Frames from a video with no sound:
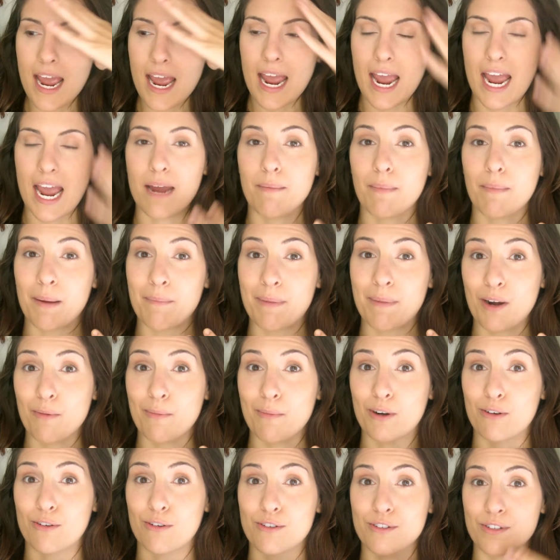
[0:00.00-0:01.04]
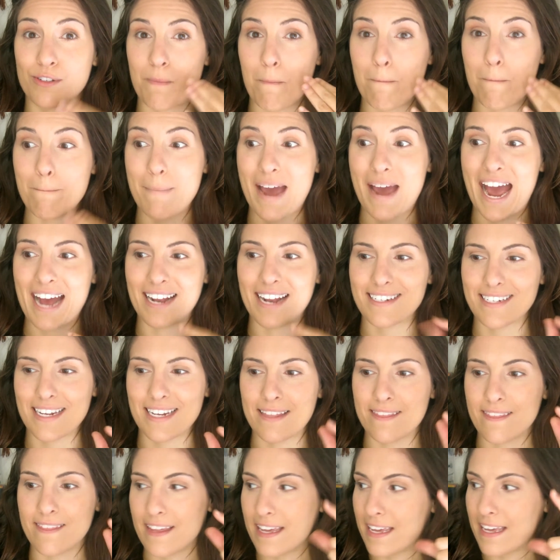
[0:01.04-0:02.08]
and my Bare Minerals Matte
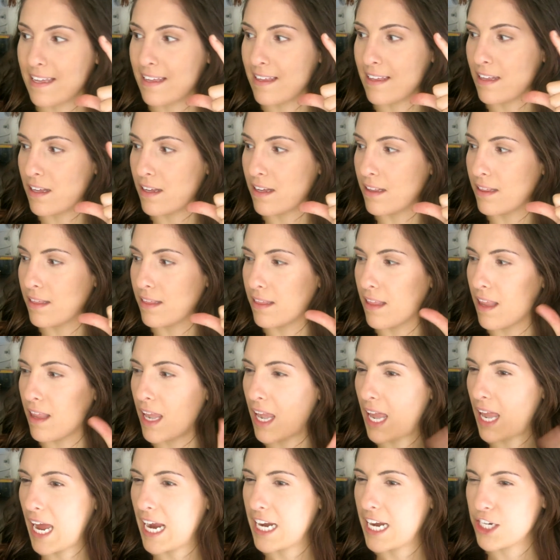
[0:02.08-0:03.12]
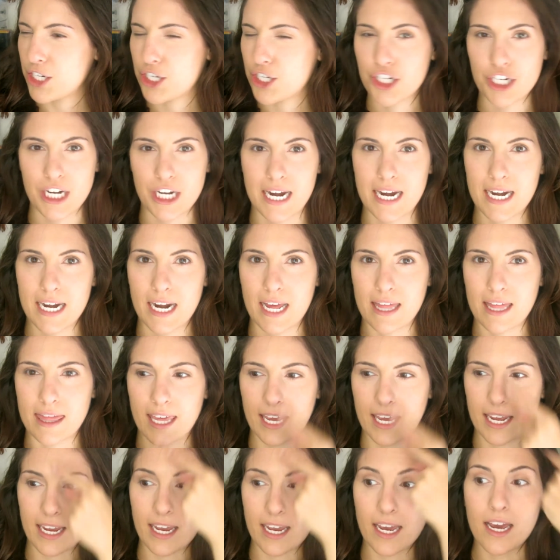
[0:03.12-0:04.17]
in the light shade, I
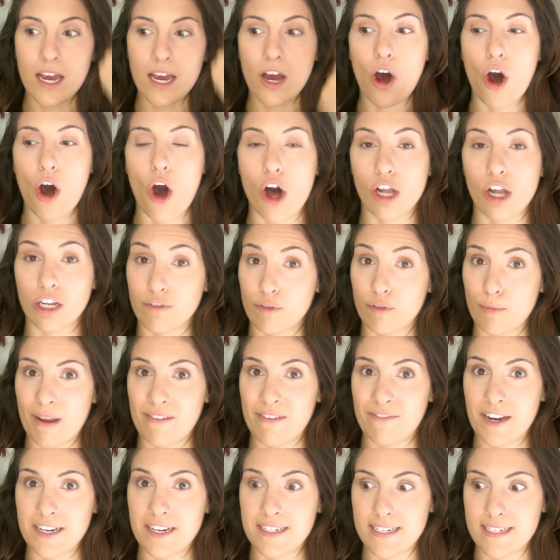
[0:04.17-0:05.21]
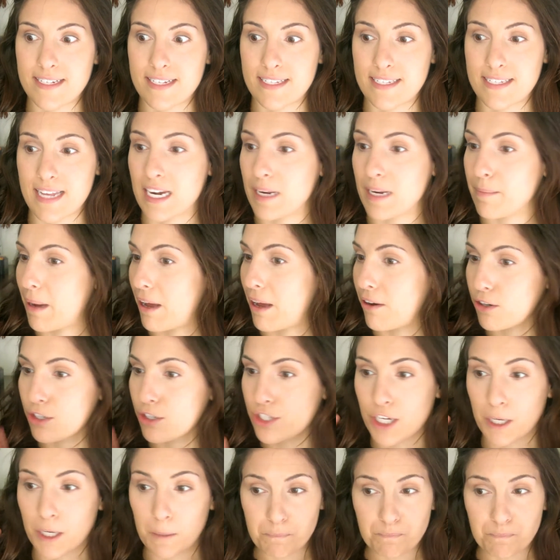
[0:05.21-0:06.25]
think, all over my face as a setting powder.
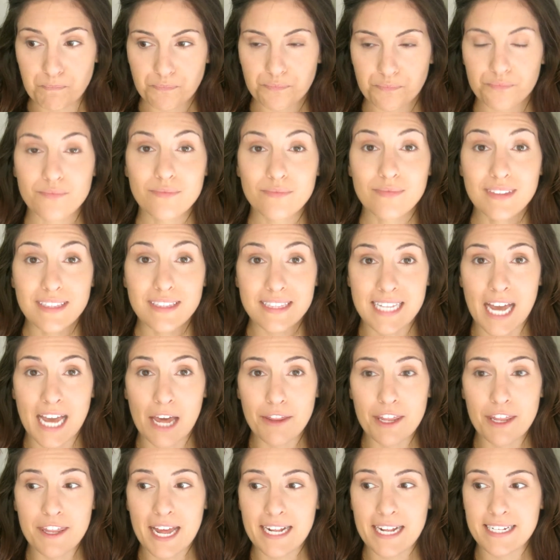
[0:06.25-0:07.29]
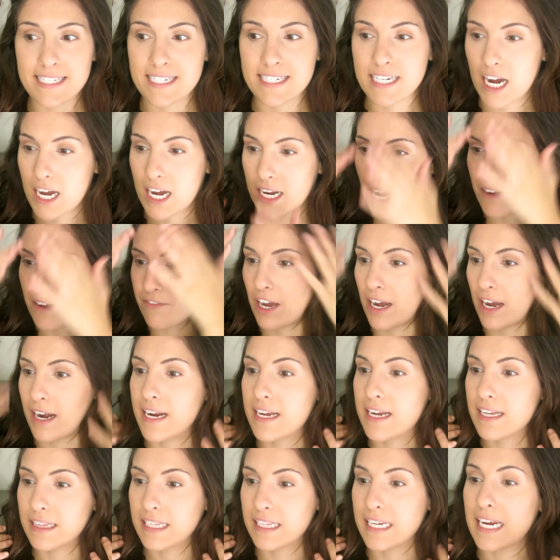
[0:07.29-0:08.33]
So now that that's done, I've got a
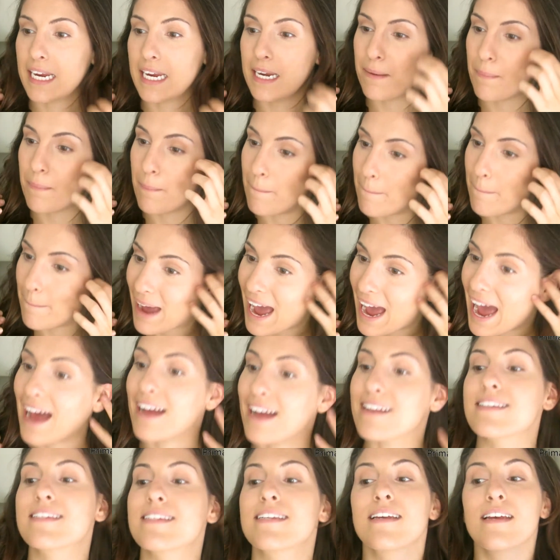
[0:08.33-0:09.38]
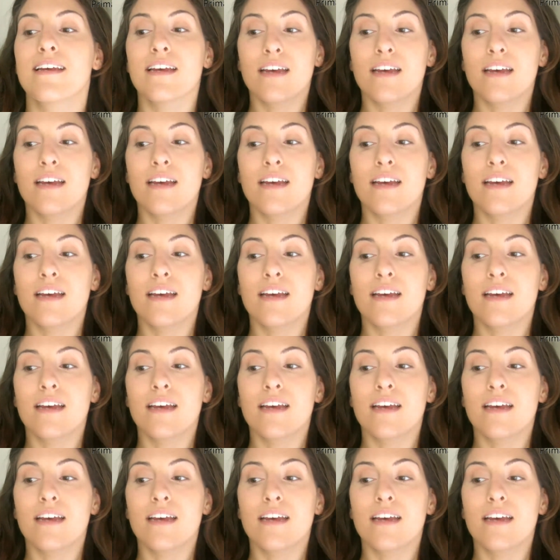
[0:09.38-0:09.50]
clean matte,